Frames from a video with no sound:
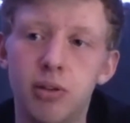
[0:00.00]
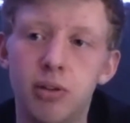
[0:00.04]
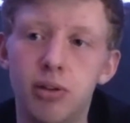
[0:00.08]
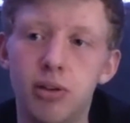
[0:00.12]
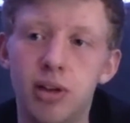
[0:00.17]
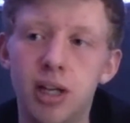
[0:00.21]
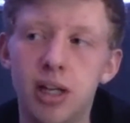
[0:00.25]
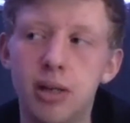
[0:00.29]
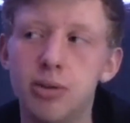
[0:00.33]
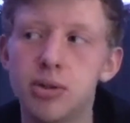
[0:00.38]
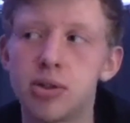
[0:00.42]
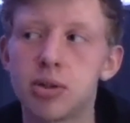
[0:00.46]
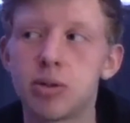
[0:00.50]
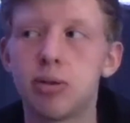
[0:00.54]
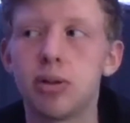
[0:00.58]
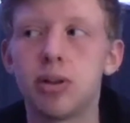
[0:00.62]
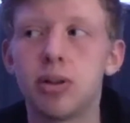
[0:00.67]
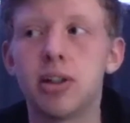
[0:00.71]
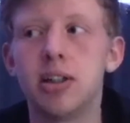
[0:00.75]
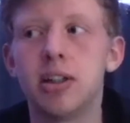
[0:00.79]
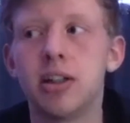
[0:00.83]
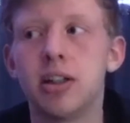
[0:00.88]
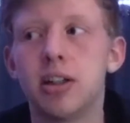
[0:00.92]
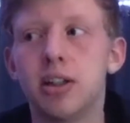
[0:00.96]
he was
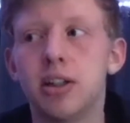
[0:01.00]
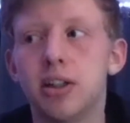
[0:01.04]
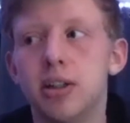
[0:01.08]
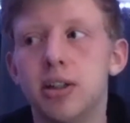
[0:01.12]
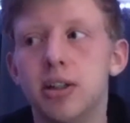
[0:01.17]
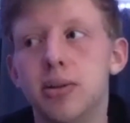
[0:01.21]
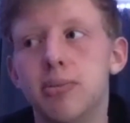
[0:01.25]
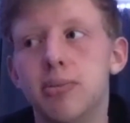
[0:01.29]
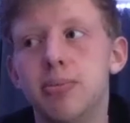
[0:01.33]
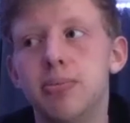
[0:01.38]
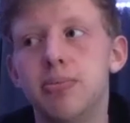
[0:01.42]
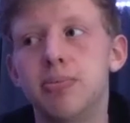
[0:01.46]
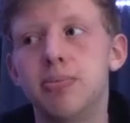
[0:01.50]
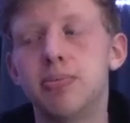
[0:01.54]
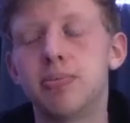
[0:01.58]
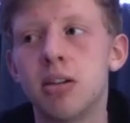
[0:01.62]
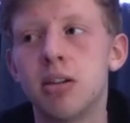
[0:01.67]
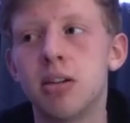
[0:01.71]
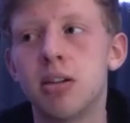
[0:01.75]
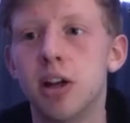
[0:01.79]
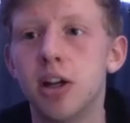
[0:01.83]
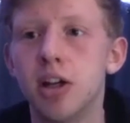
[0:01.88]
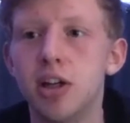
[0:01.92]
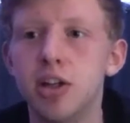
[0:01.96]
quite an
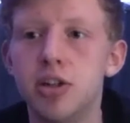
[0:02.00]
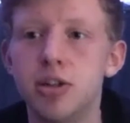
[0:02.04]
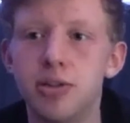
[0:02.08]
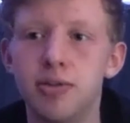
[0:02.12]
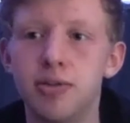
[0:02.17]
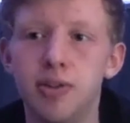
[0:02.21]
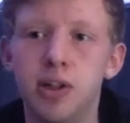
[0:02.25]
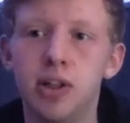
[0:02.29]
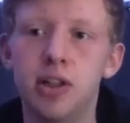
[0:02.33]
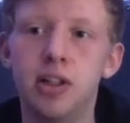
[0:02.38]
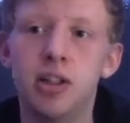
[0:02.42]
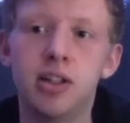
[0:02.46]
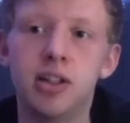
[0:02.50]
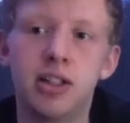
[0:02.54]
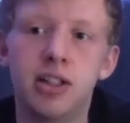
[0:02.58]
introvert